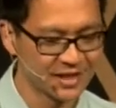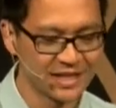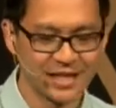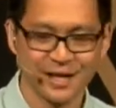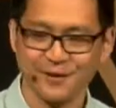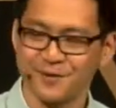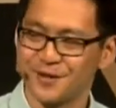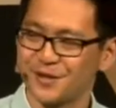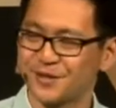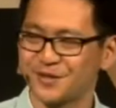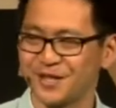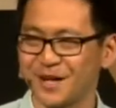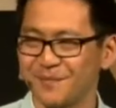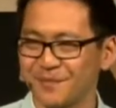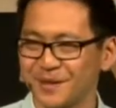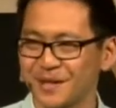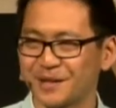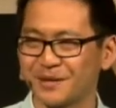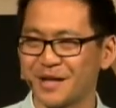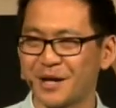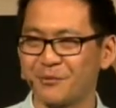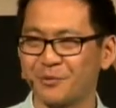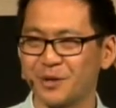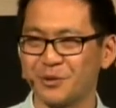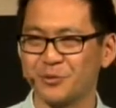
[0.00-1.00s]
If there's
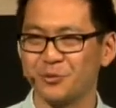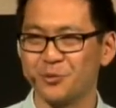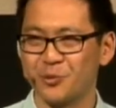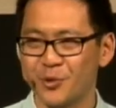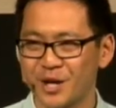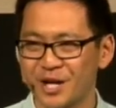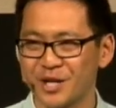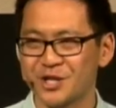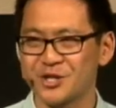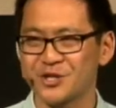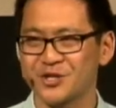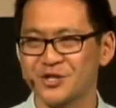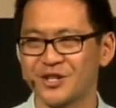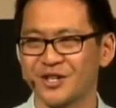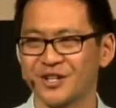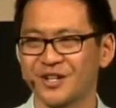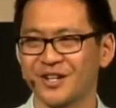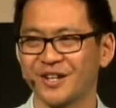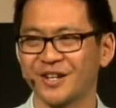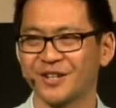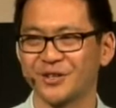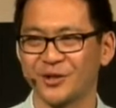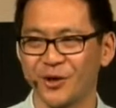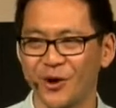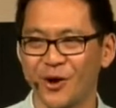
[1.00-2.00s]
something that we wished
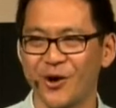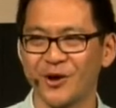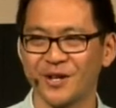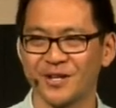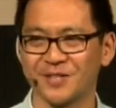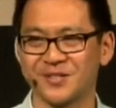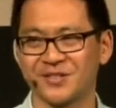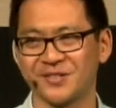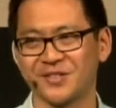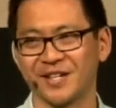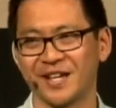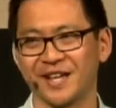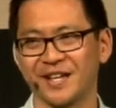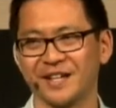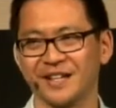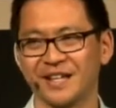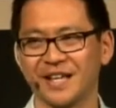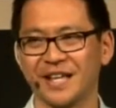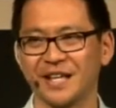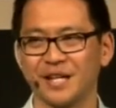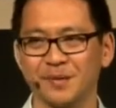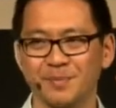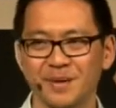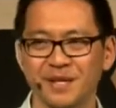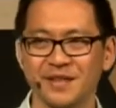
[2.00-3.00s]
God had said,
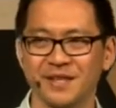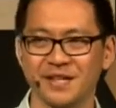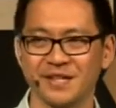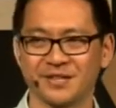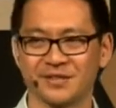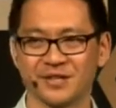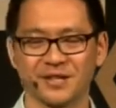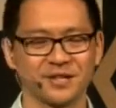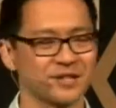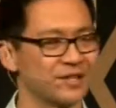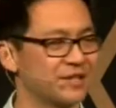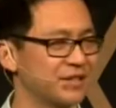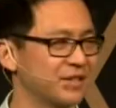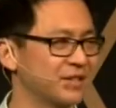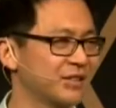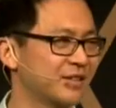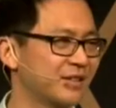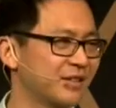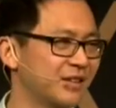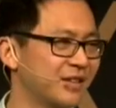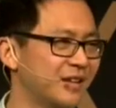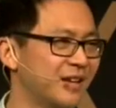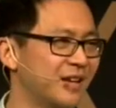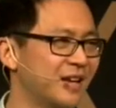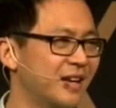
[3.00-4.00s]
it'd be this, don't you think?